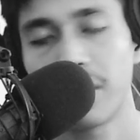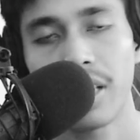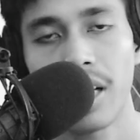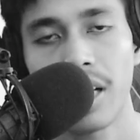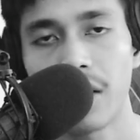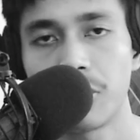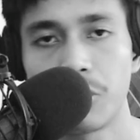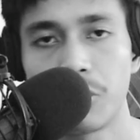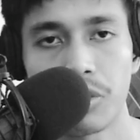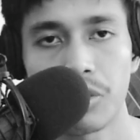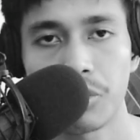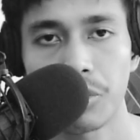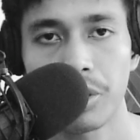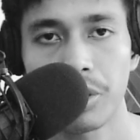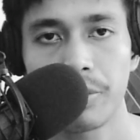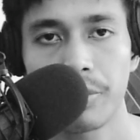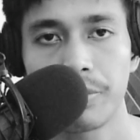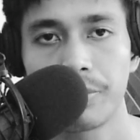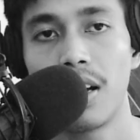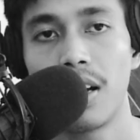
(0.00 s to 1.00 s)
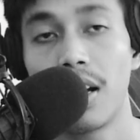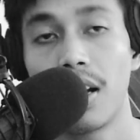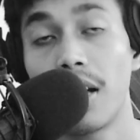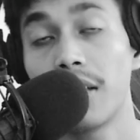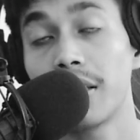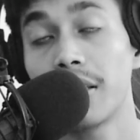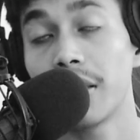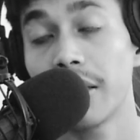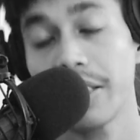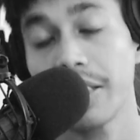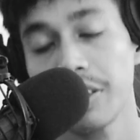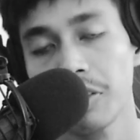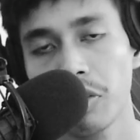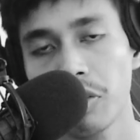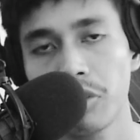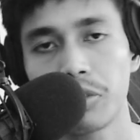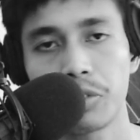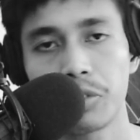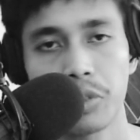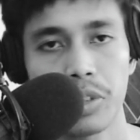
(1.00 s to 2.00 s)
etc. And in
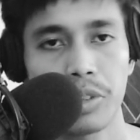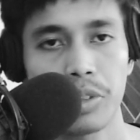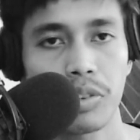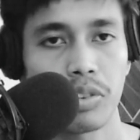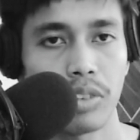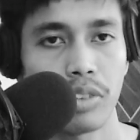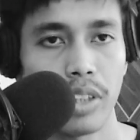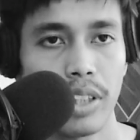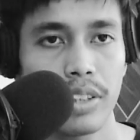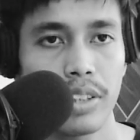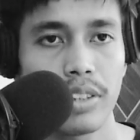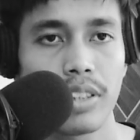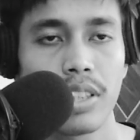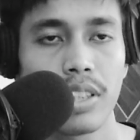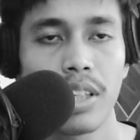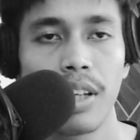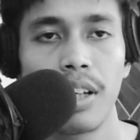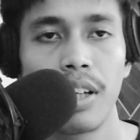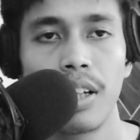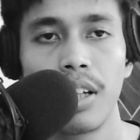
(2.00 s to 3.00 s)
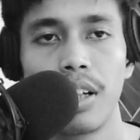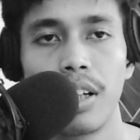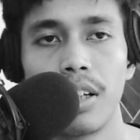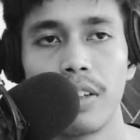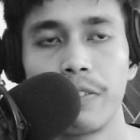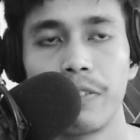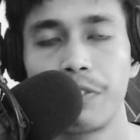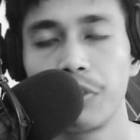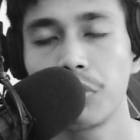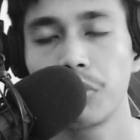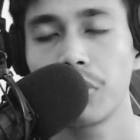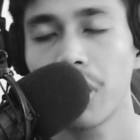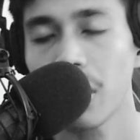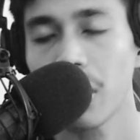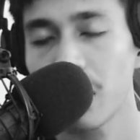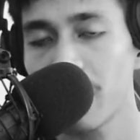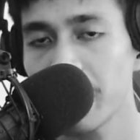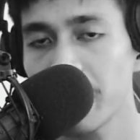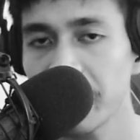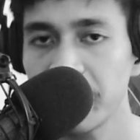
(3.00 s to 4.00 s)
contrast to that, if you
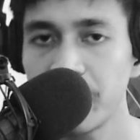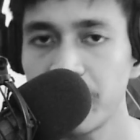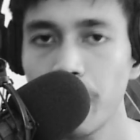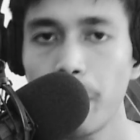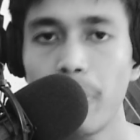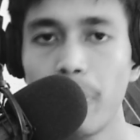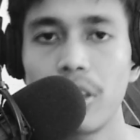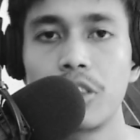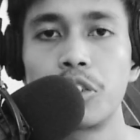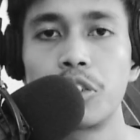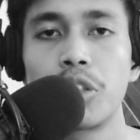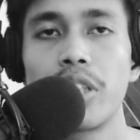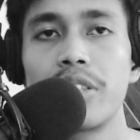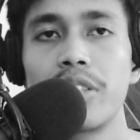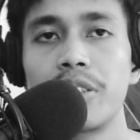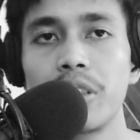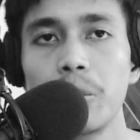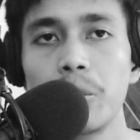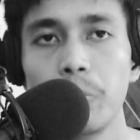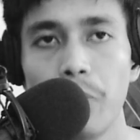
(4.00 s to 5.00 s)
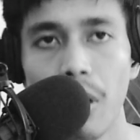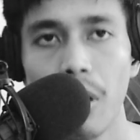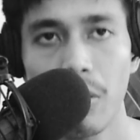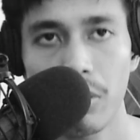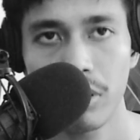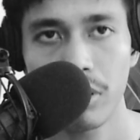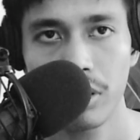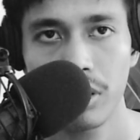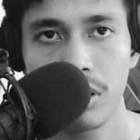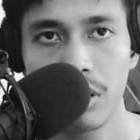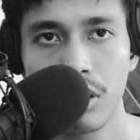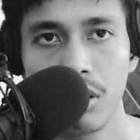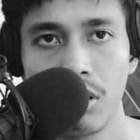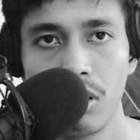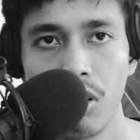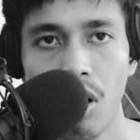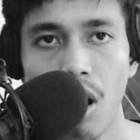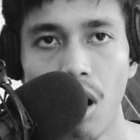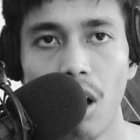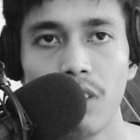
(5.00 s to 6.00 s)
increase the purchasing power
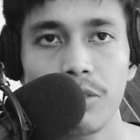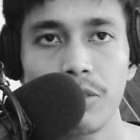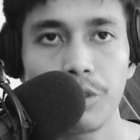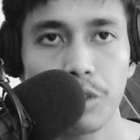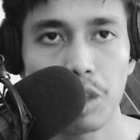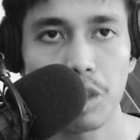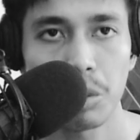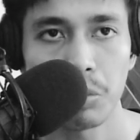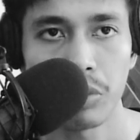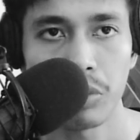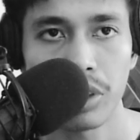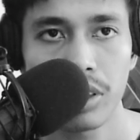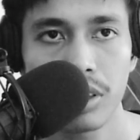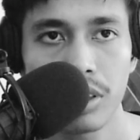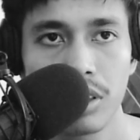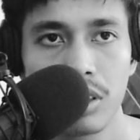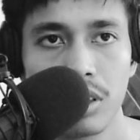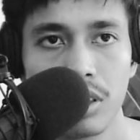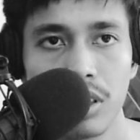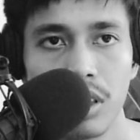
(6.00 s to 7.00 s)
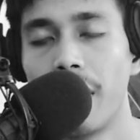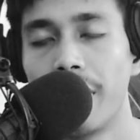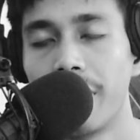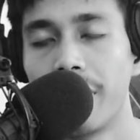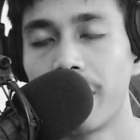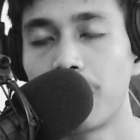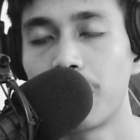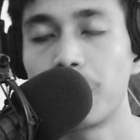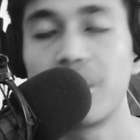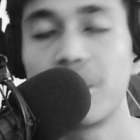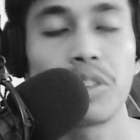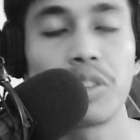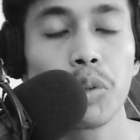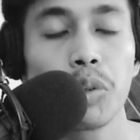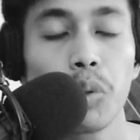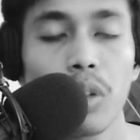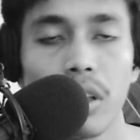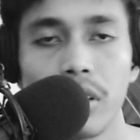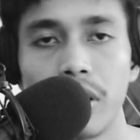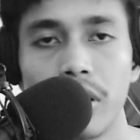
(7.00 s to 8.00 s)
of someone, that means you
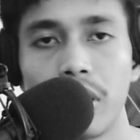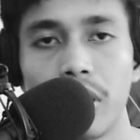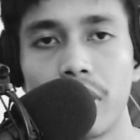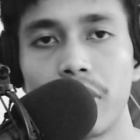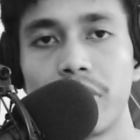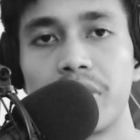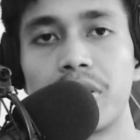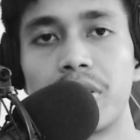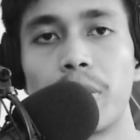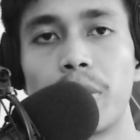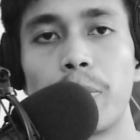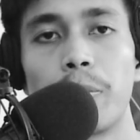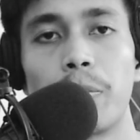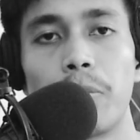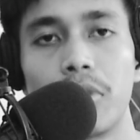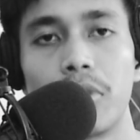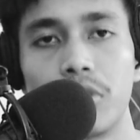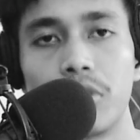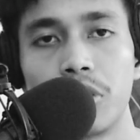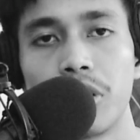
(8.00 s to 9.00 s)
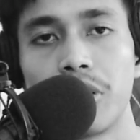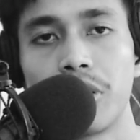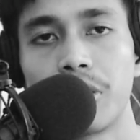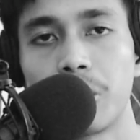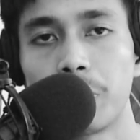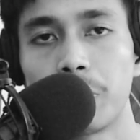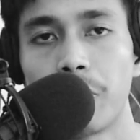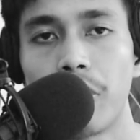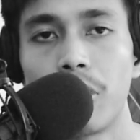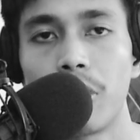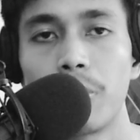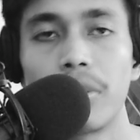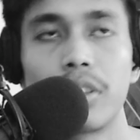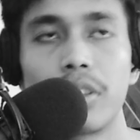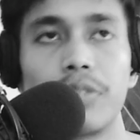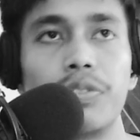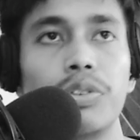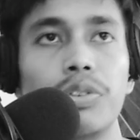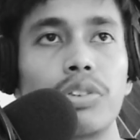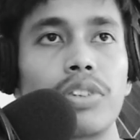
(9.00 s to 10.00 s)
can increase the purchasing power, but
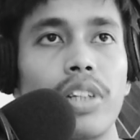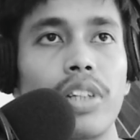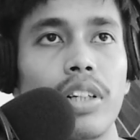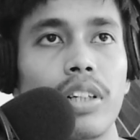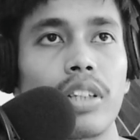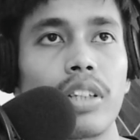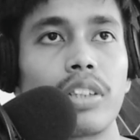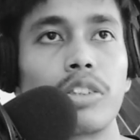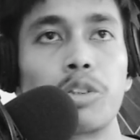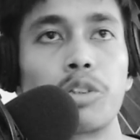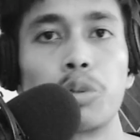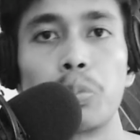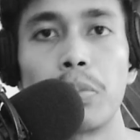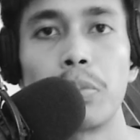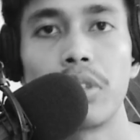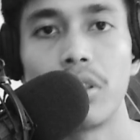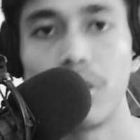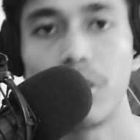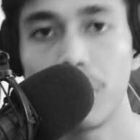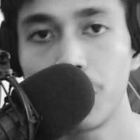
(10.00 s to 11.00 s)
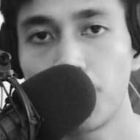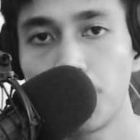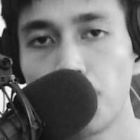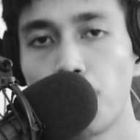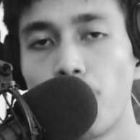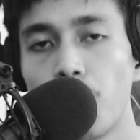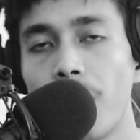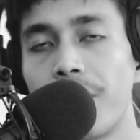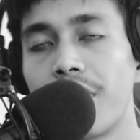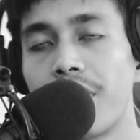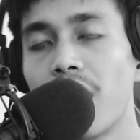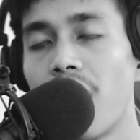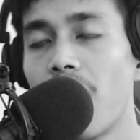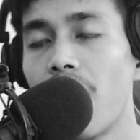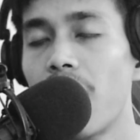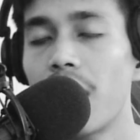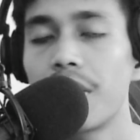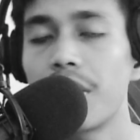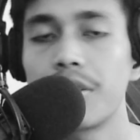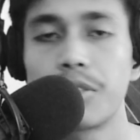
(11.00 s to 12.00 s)
if you target the super rich who have the
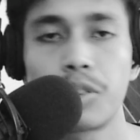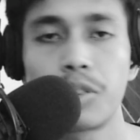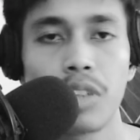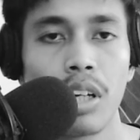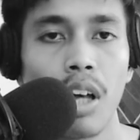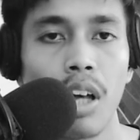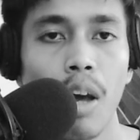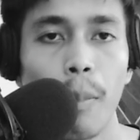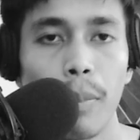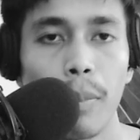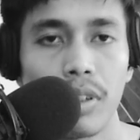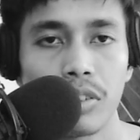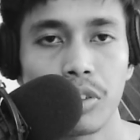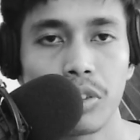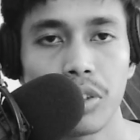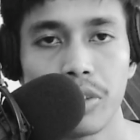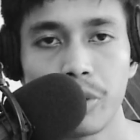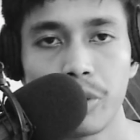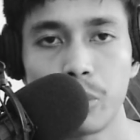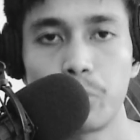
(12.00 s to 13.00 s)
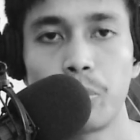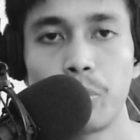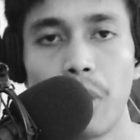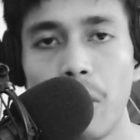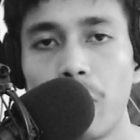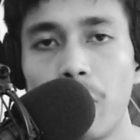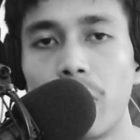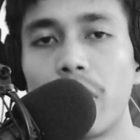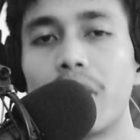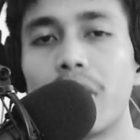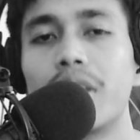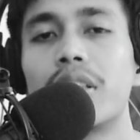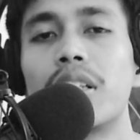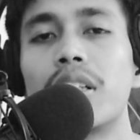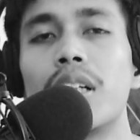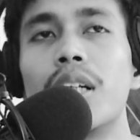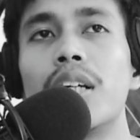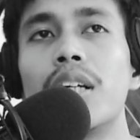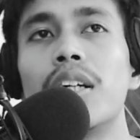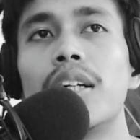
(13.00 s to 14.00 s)
highest purchasing power, and
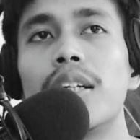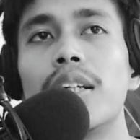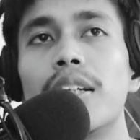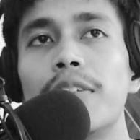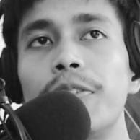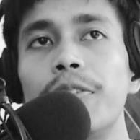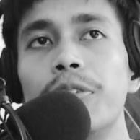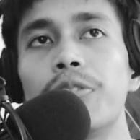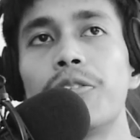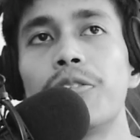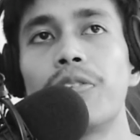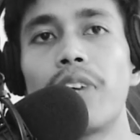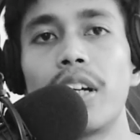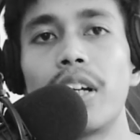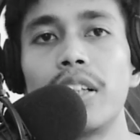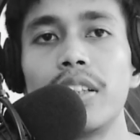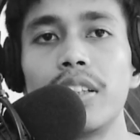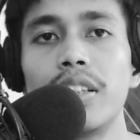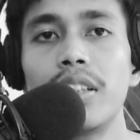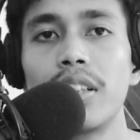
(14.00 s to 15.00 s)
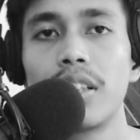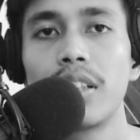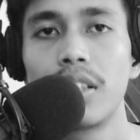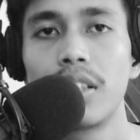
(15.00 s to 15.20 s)
if you find